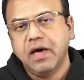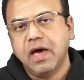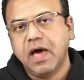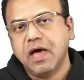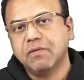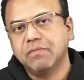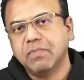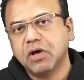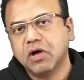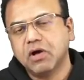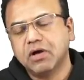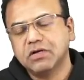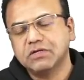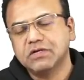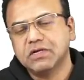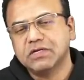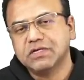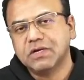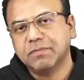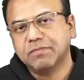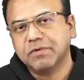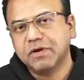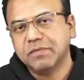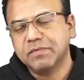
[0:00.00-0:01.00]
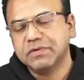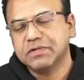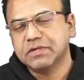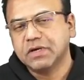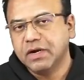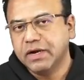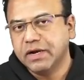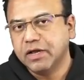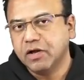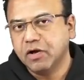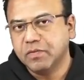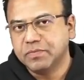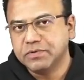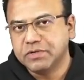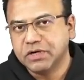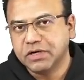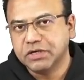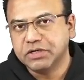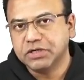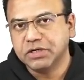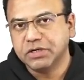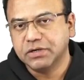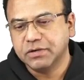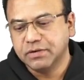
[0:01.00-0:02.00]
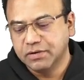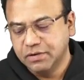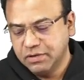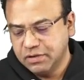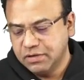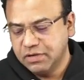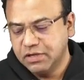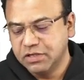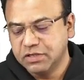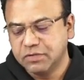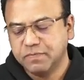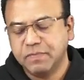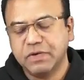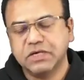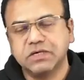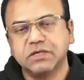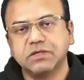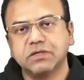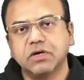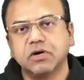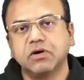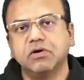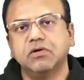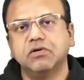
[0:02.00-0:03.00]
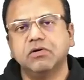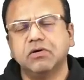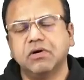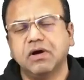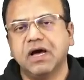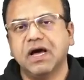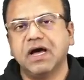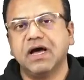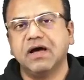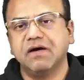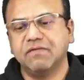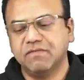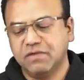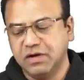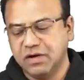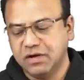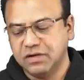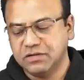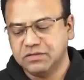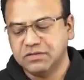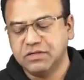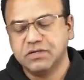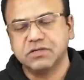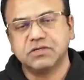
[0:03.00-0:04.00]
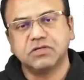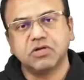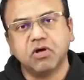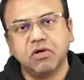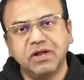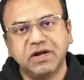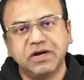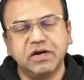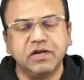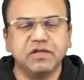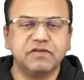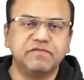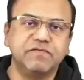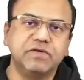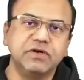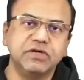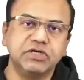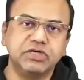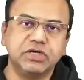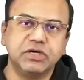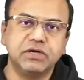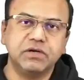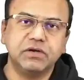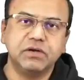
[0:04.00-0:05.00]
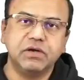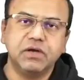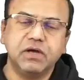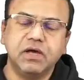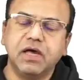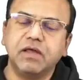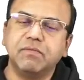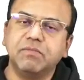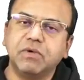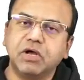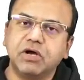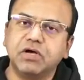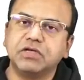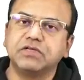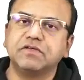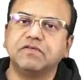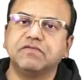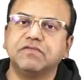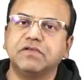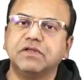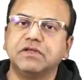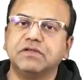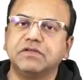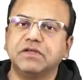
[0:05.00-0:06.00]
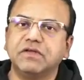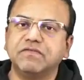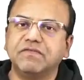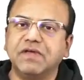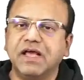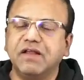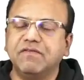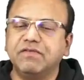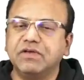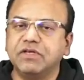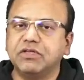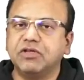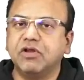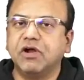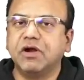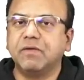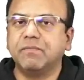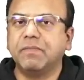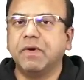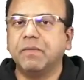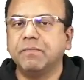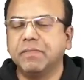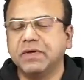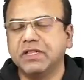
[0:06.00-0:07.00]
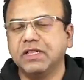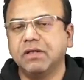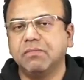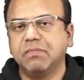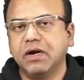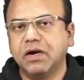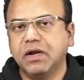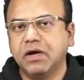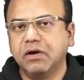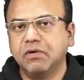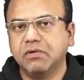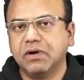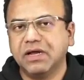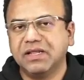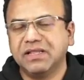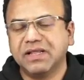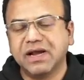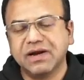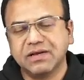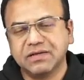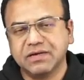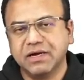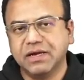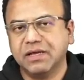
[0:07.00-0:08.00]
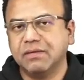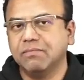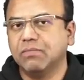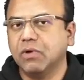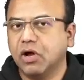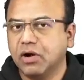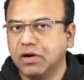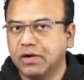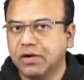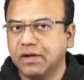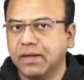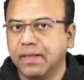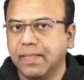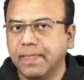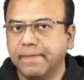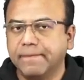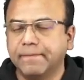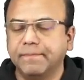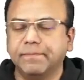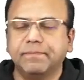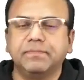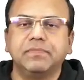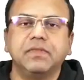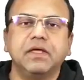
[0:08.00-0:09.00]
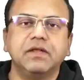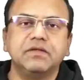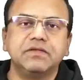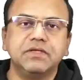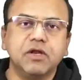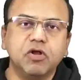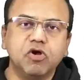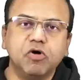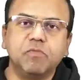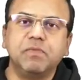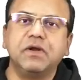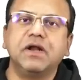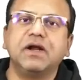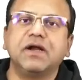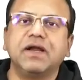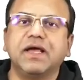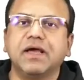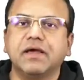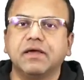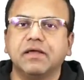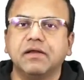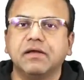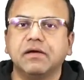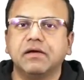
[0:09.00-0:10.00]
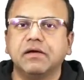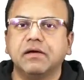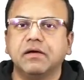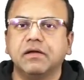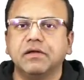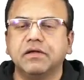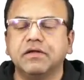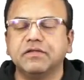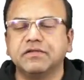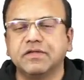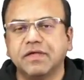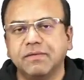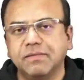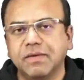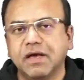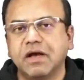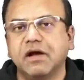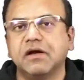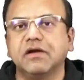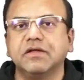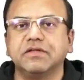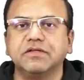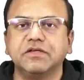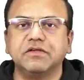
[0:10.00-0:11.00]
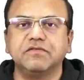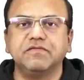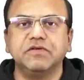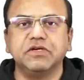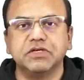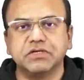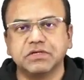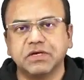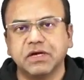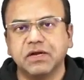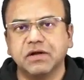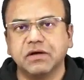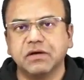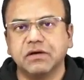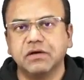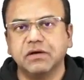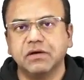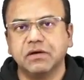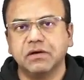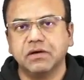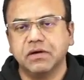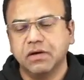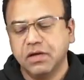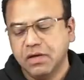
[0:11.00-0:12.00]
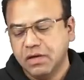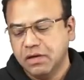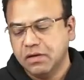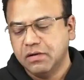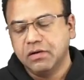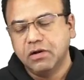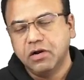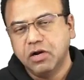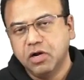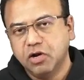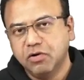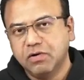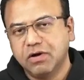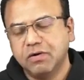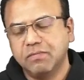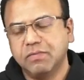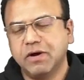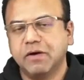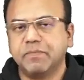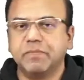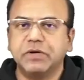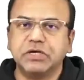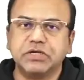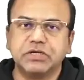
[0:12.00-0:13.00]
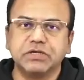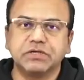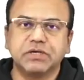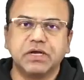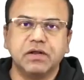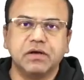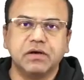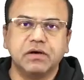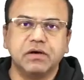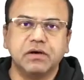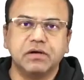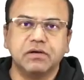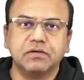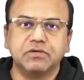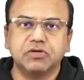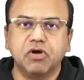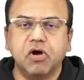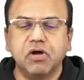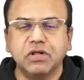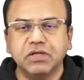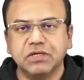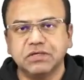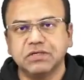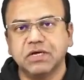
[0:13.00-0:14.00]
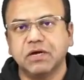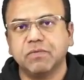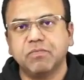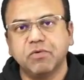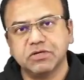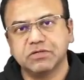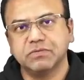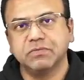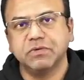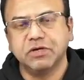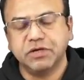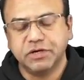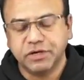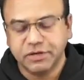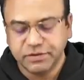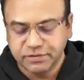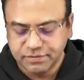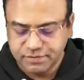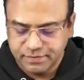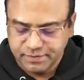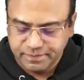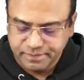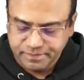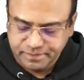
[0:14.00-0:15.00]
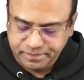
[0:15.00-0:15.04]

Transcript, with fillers: And because the septum is creating obstruction, these patients are going to have a systolic dysfunction. And because of this, if the LV is not pumping the blood out and that is getting blocked, then syncopal attack can occur, ischemic heart disease features can occur, lower blood pressures can occur. So, all these are possibilities.